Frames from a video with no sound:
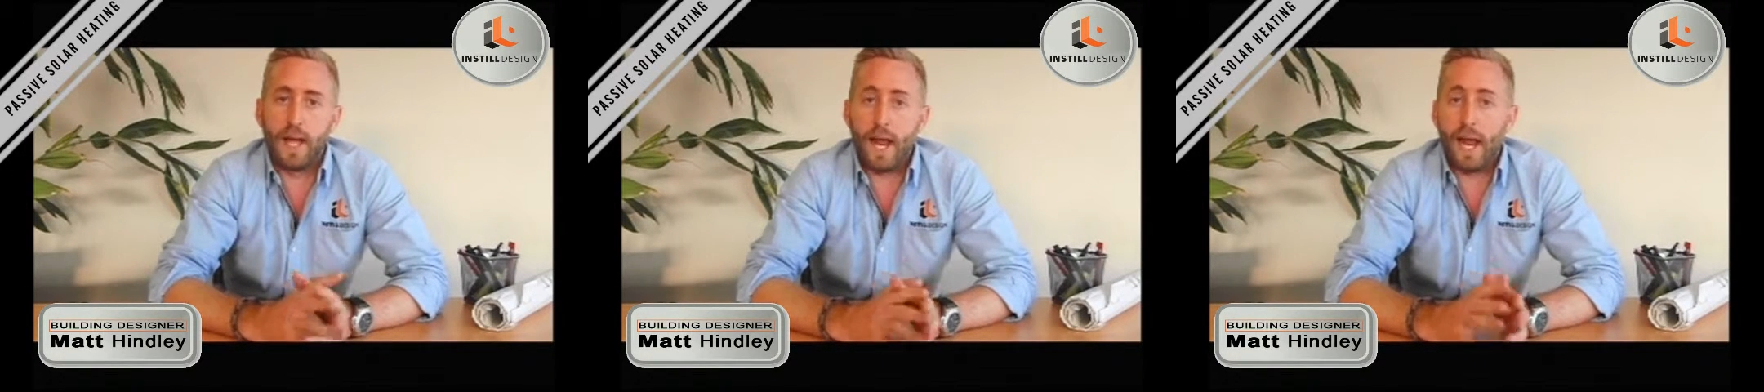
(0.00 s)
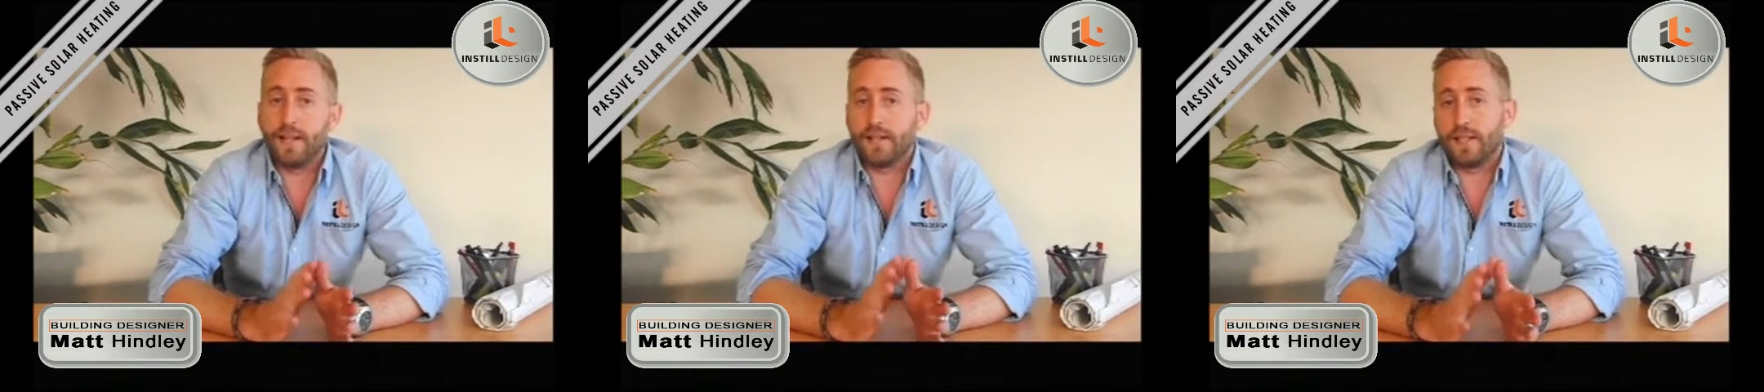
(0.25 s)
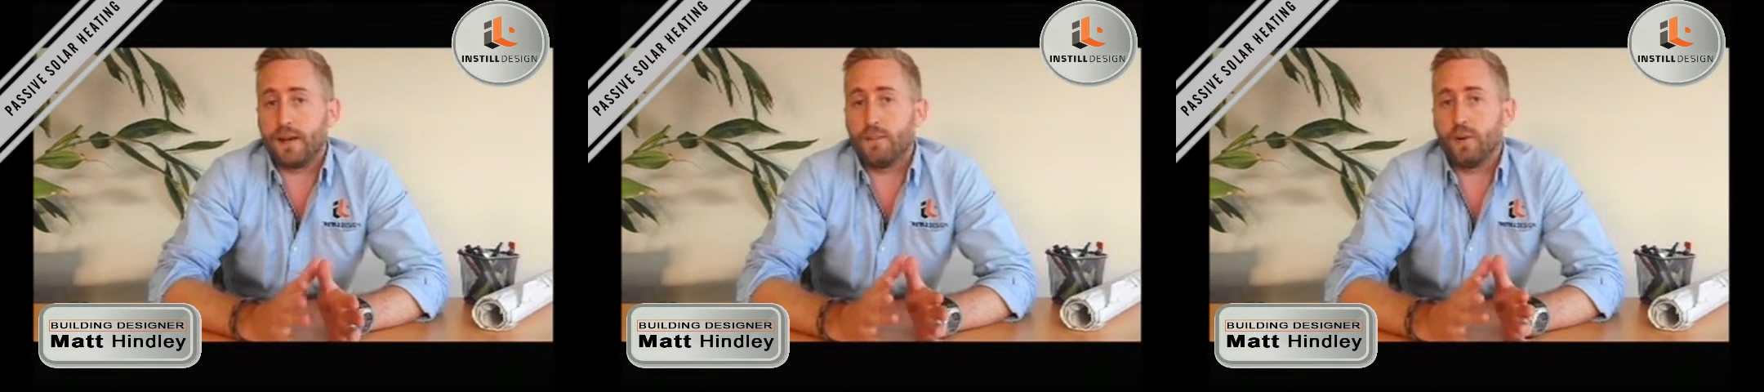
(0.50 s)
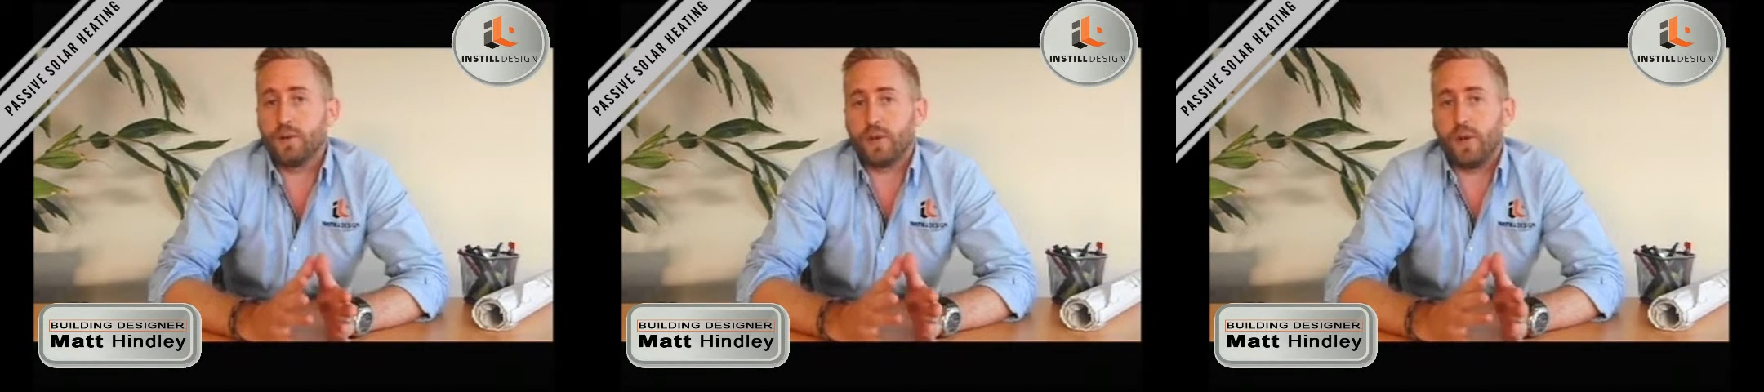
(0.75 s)
and
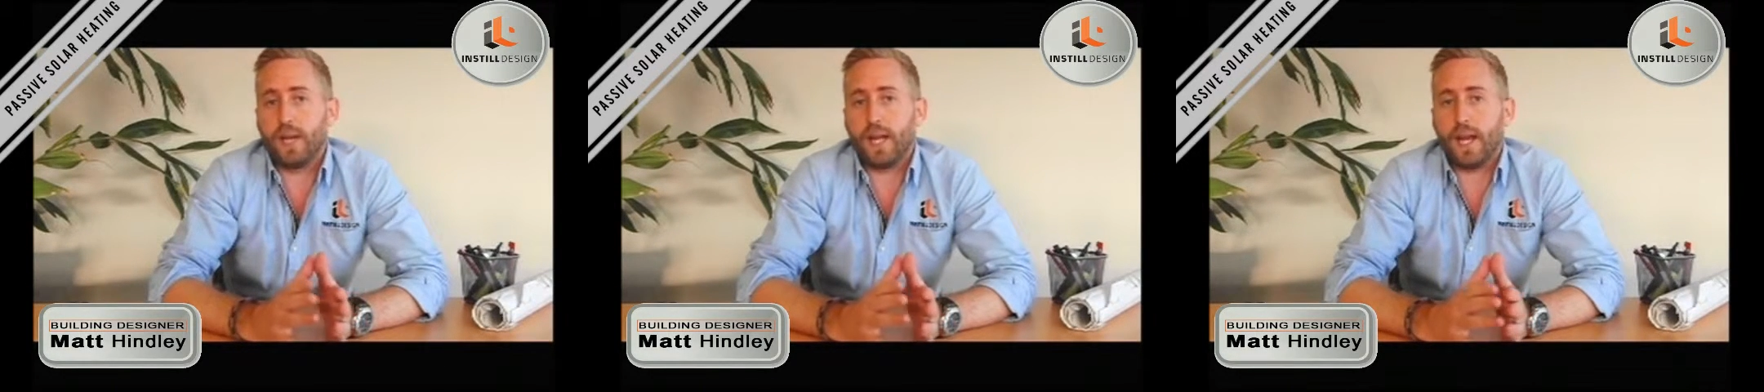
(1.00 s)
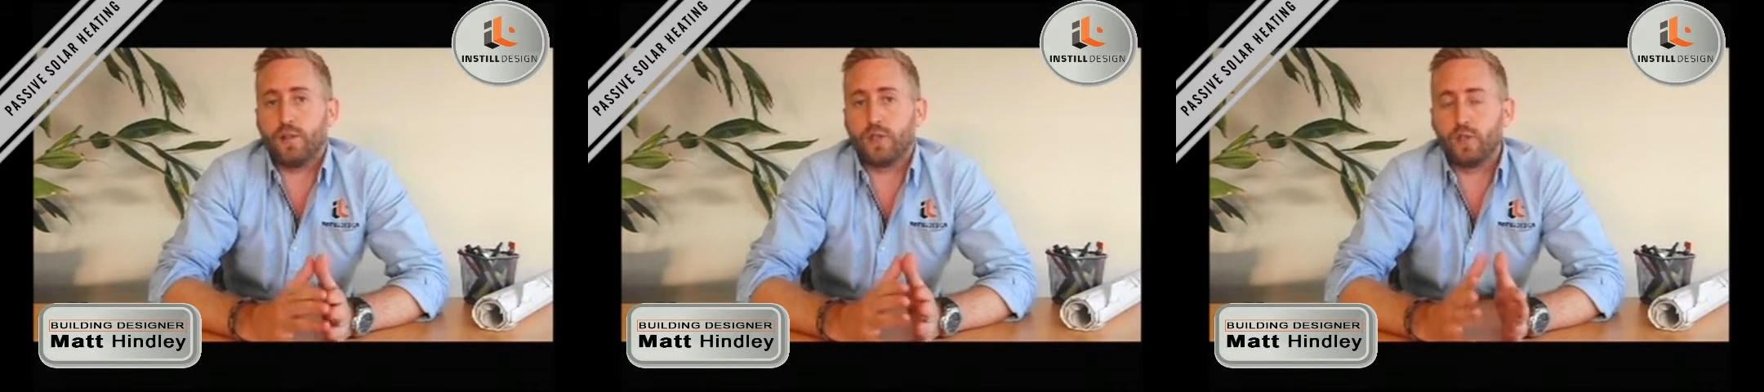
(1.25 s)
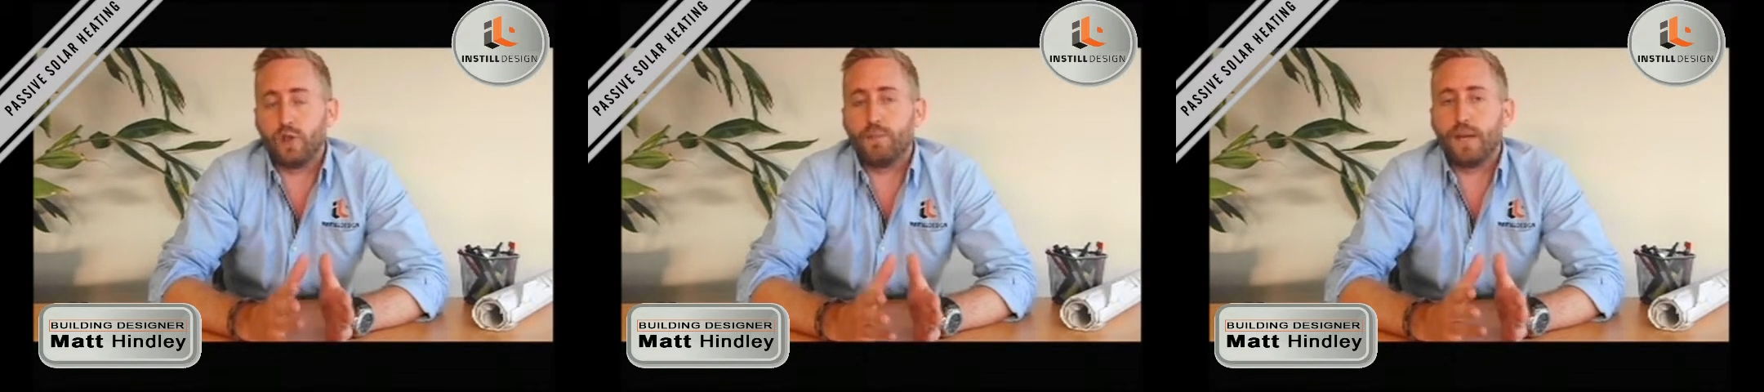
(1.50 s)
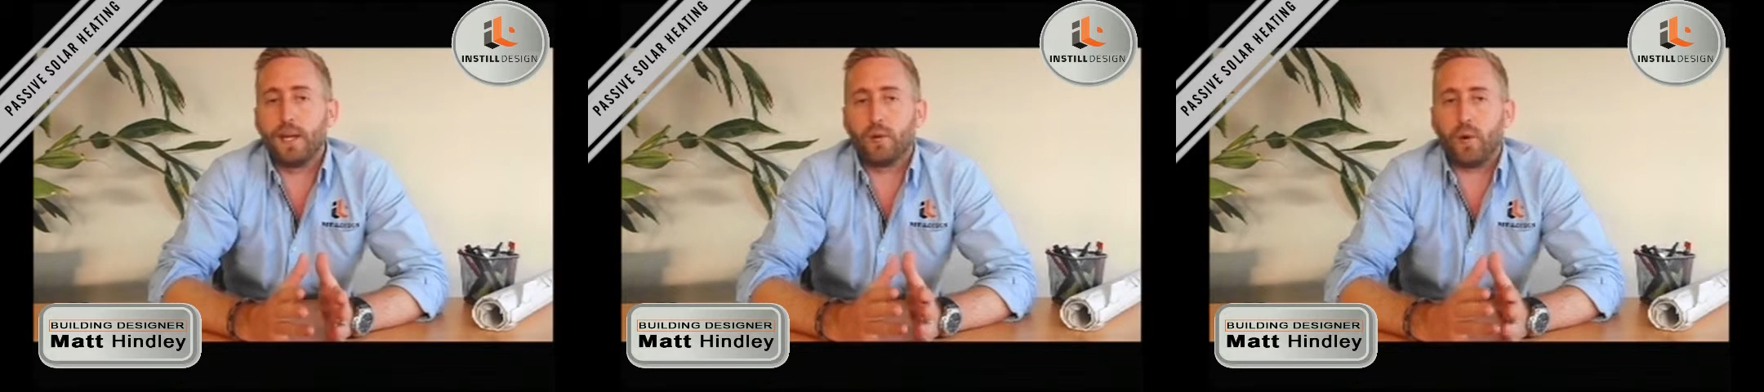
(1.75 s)
separate zoning areas should
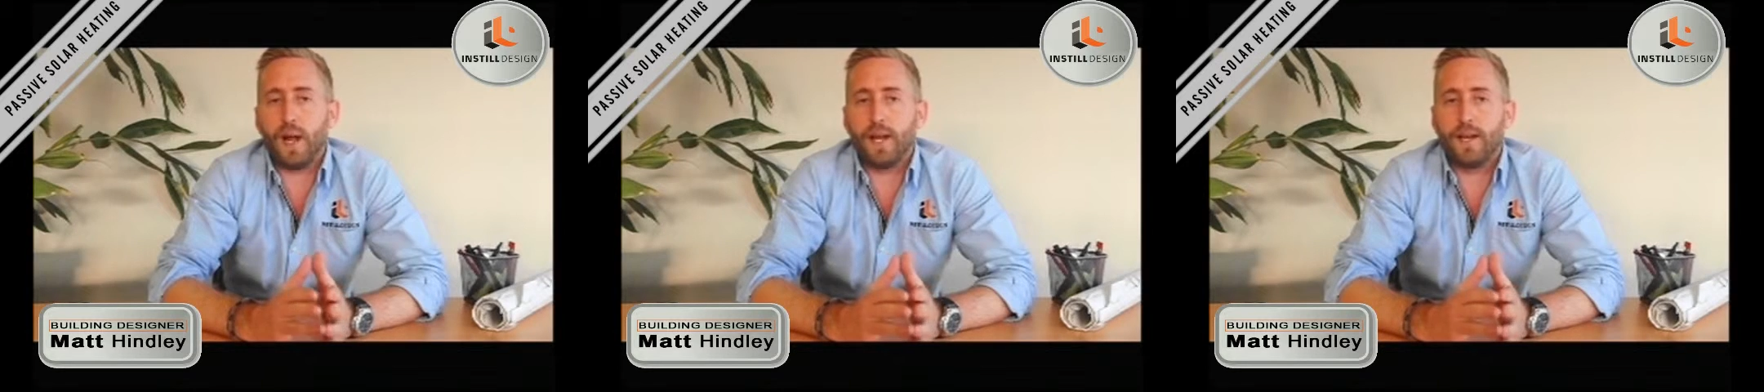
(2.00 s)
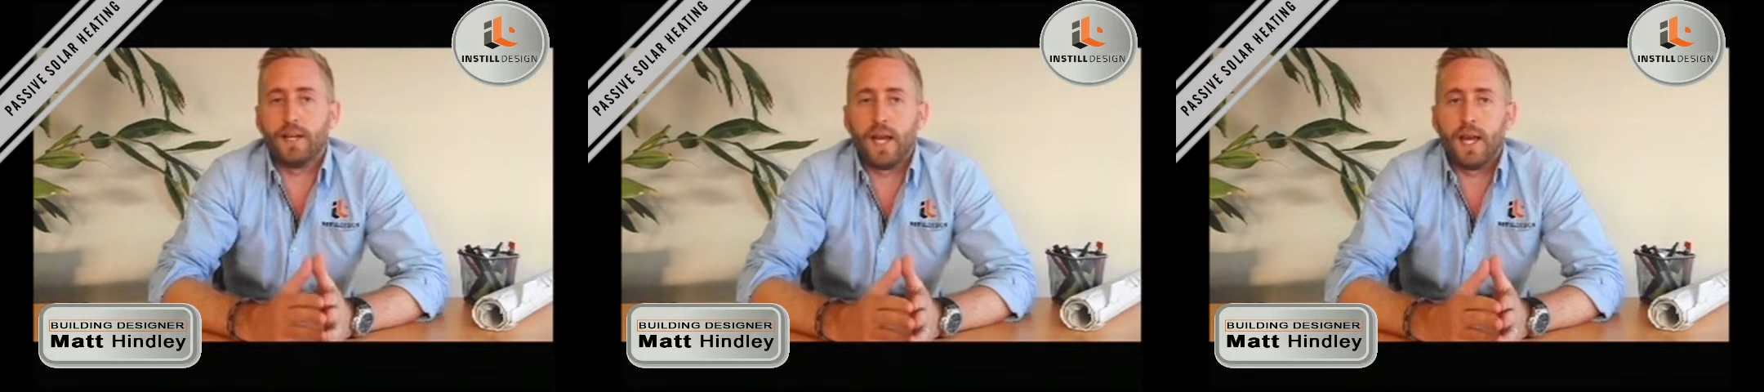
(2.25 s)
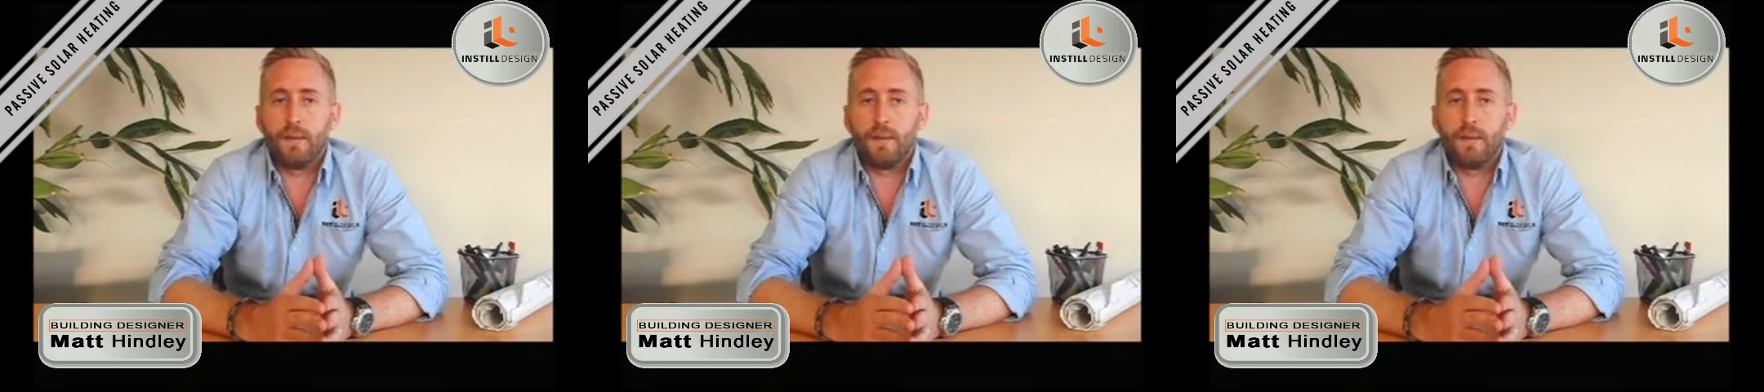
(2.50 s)
be created